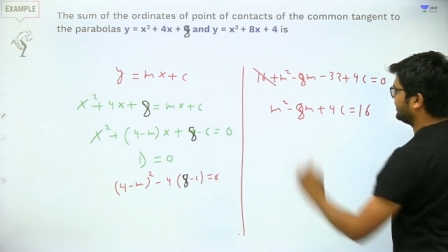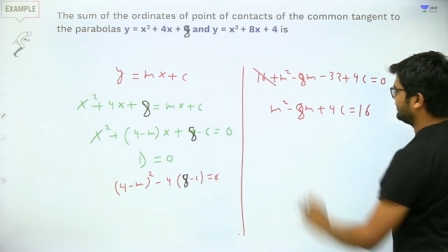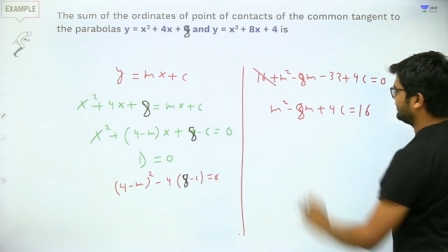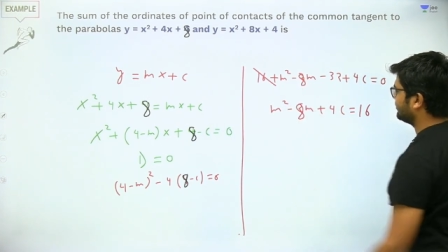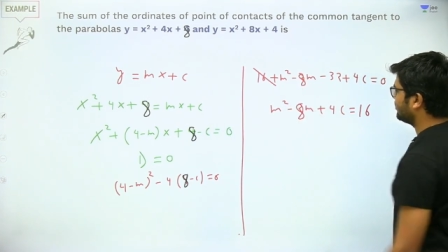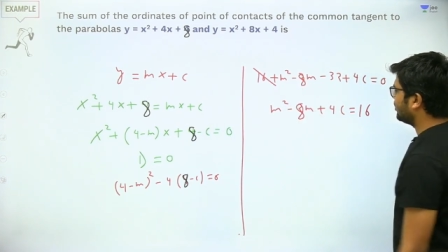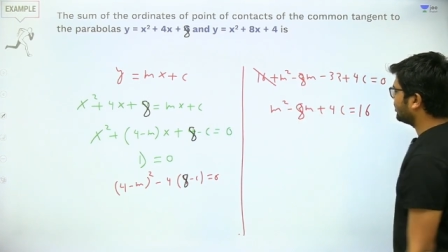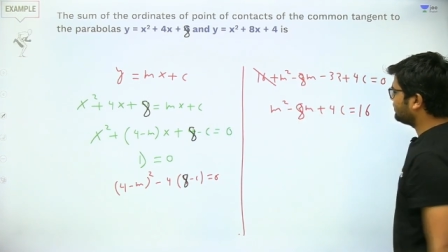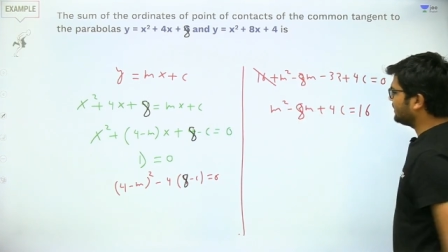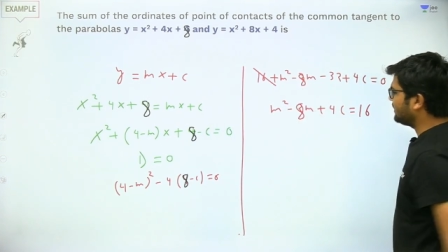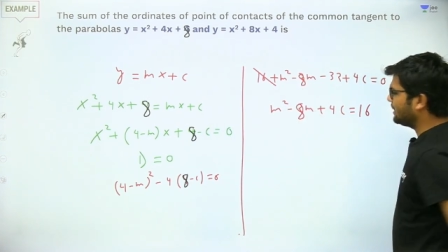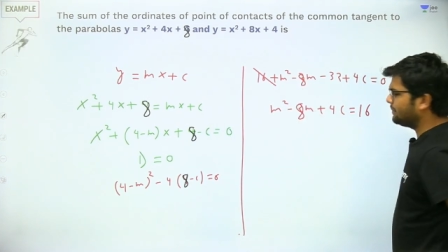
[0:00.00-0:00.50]
eight m.
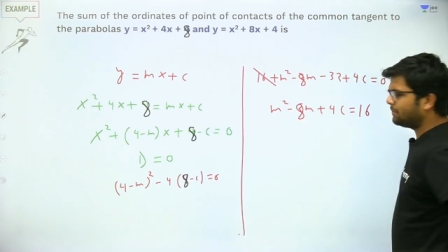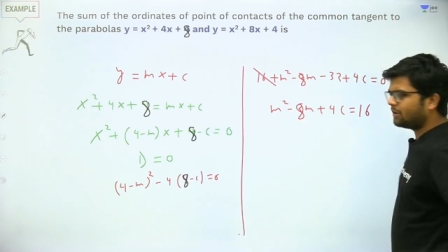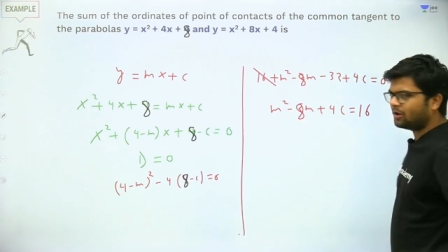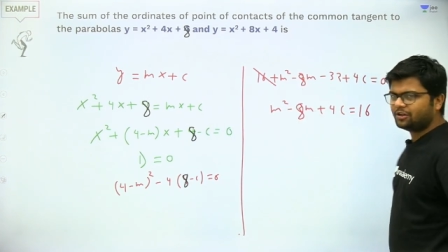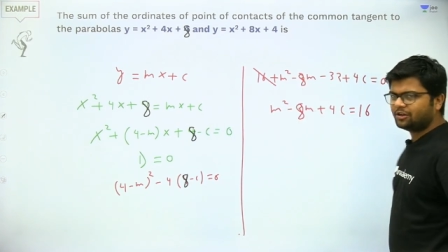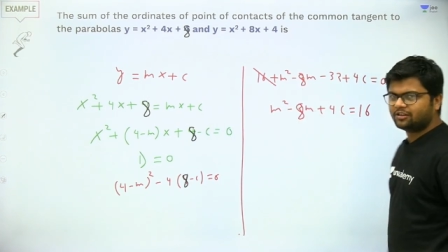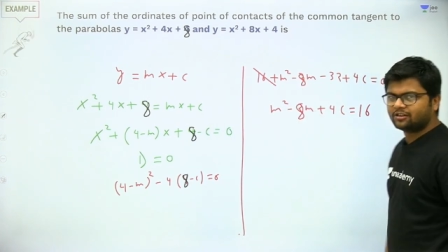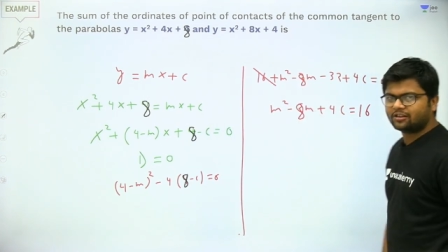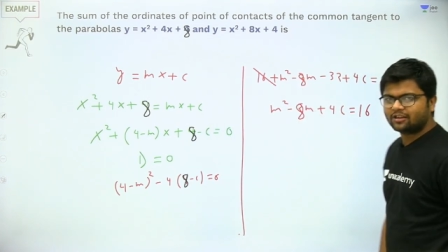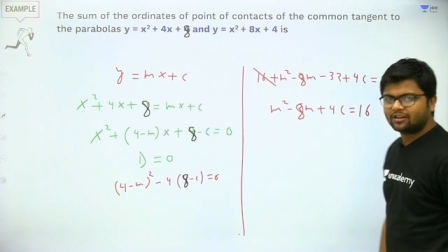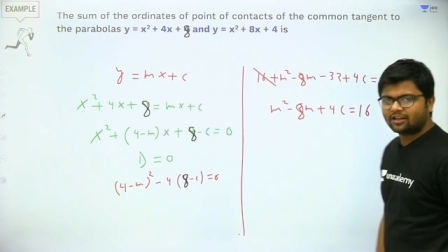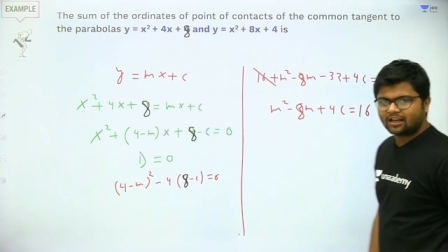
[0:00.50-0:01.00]
Got my
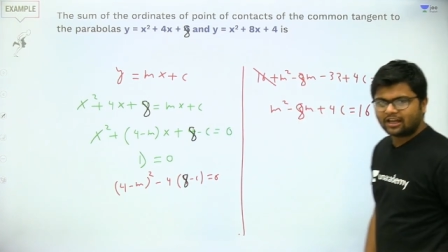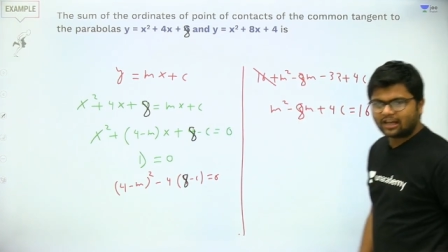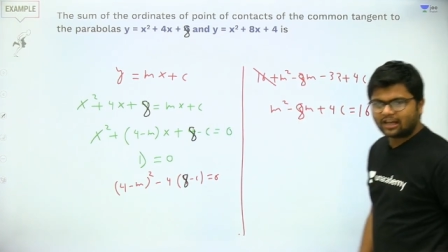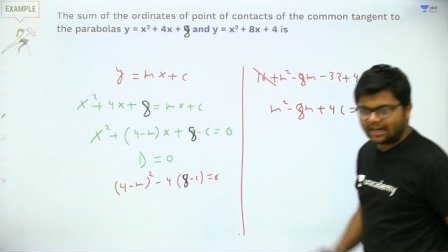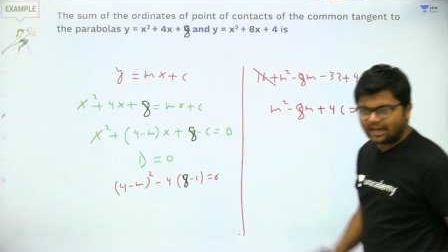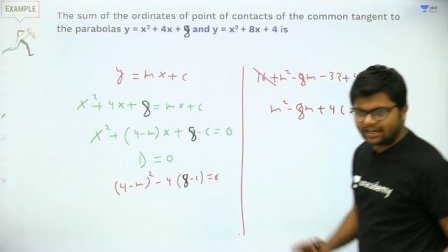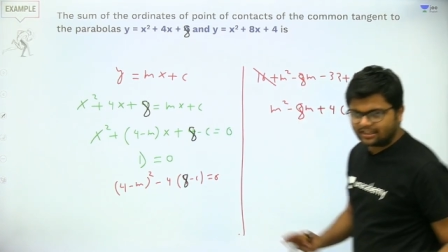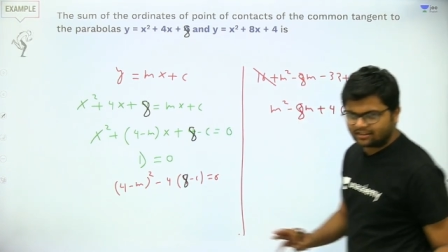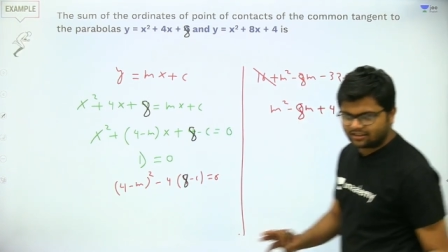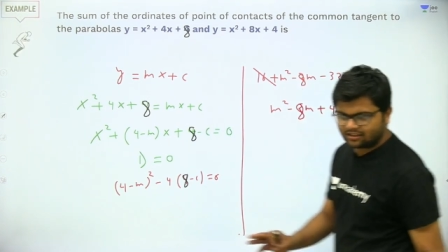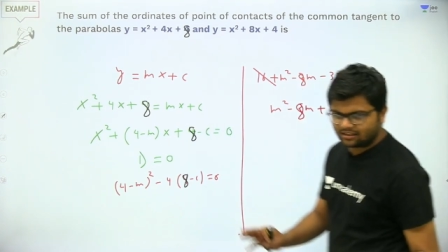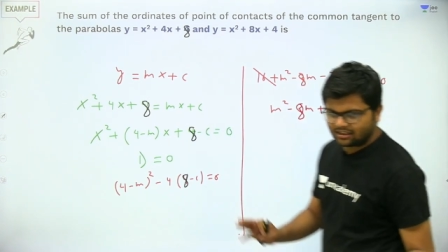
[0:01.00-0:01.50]
point?
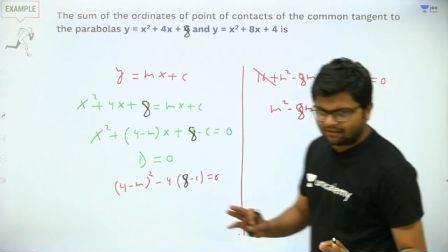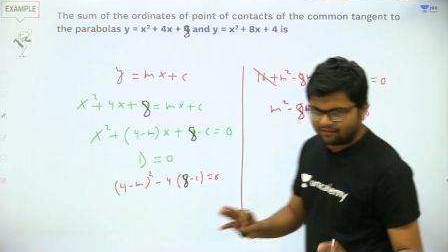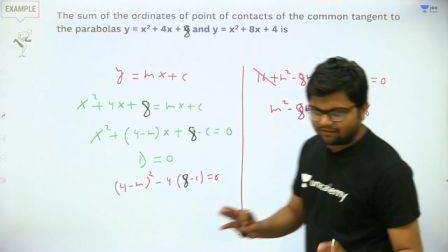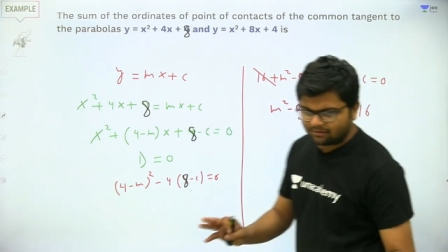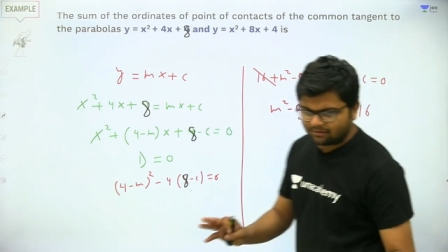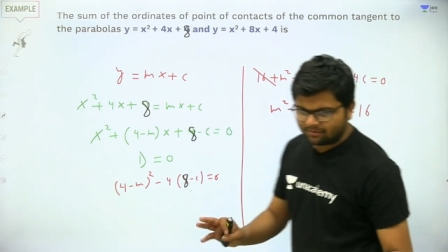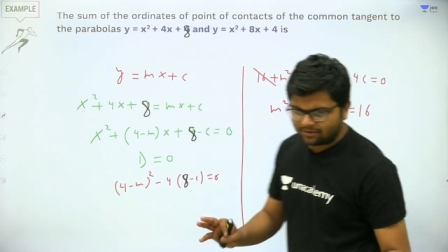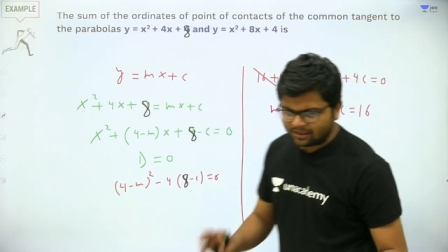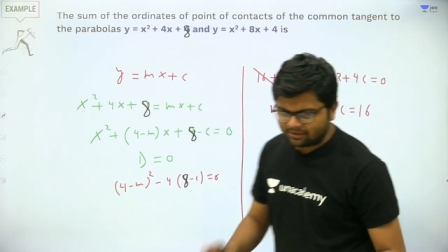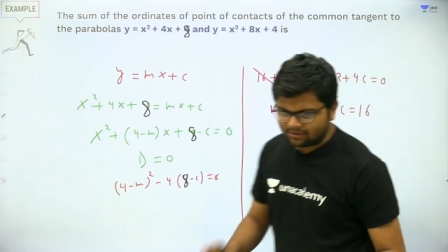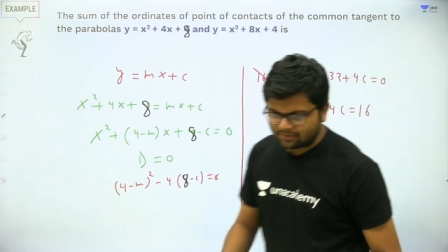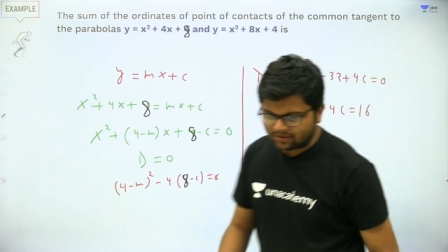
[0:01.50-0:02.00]
I think
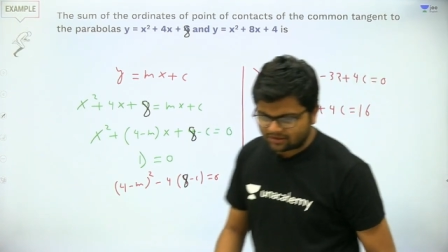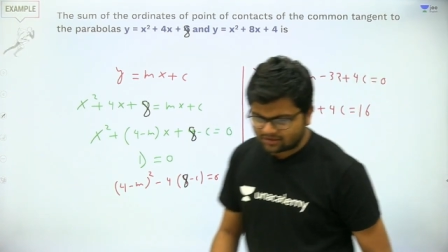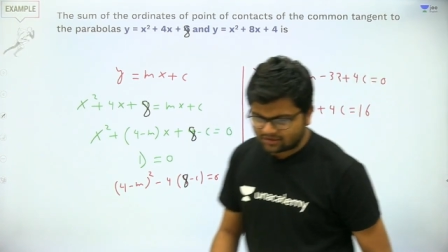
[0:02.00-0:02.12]
everybody